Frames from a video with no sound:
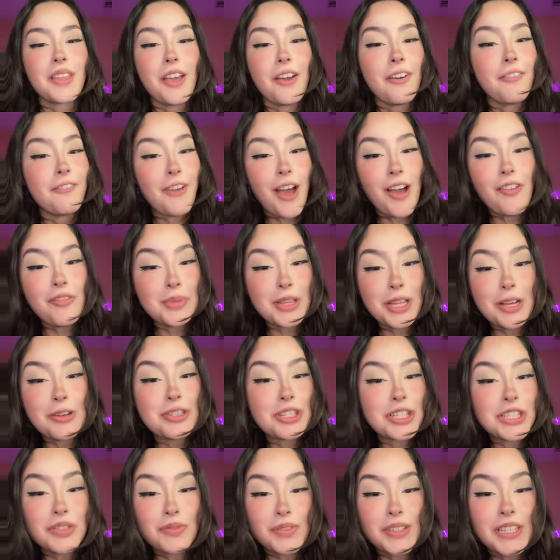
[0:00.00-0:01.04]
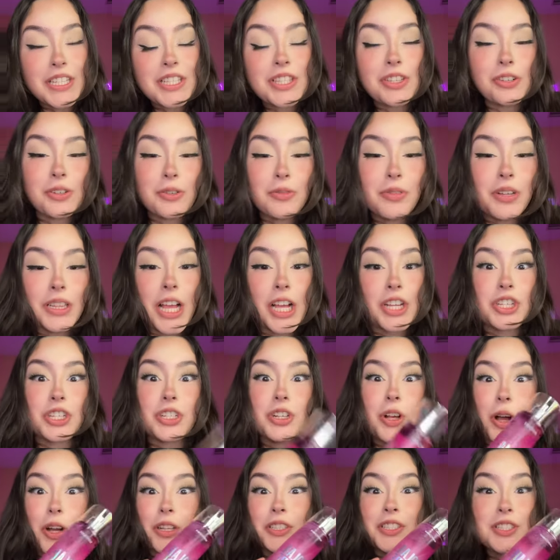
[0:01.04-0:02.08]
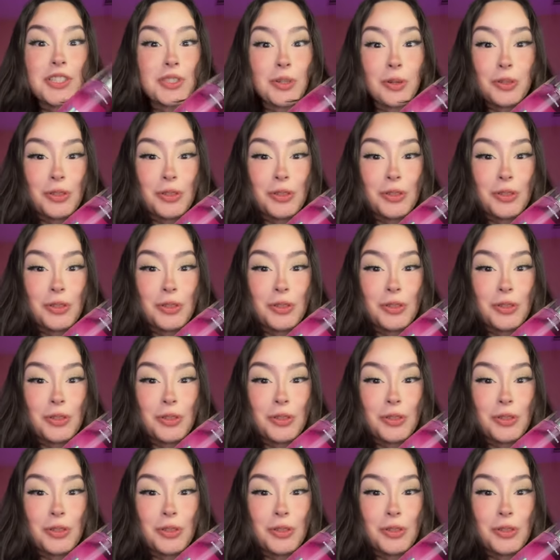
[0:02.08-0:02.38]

5below just released their new collection called Solar